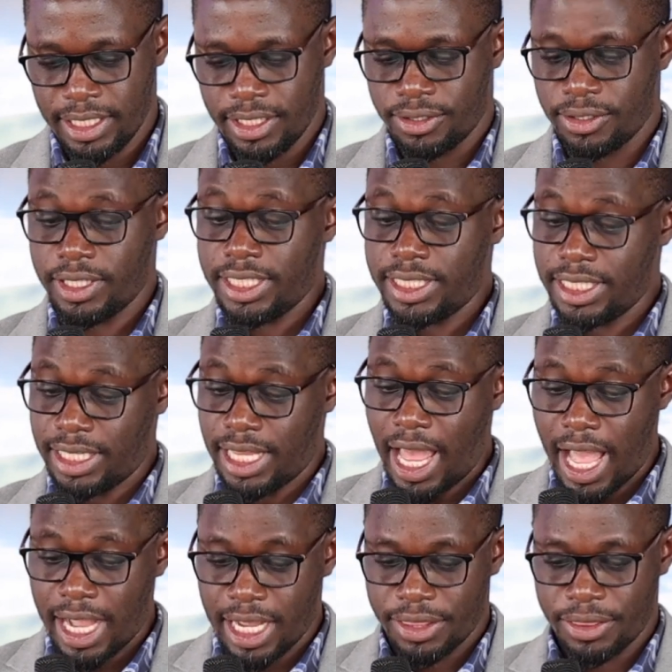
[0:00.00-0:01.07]
So this
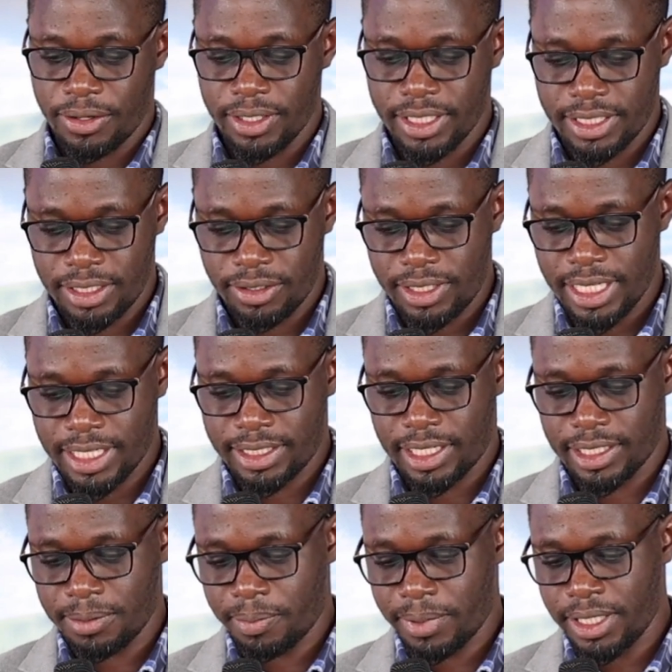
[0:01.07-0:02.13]
hackathon is not just
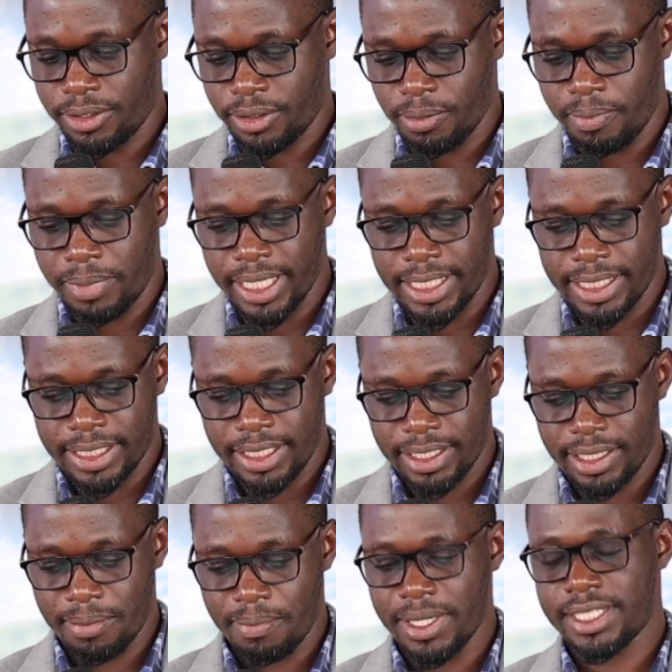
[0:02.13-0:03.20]
a sprint to build
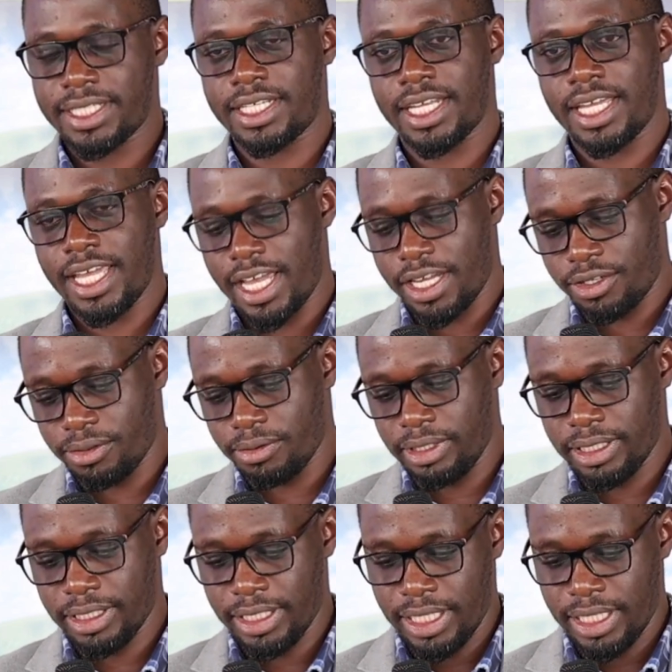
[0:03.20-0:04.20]
the best AI tool,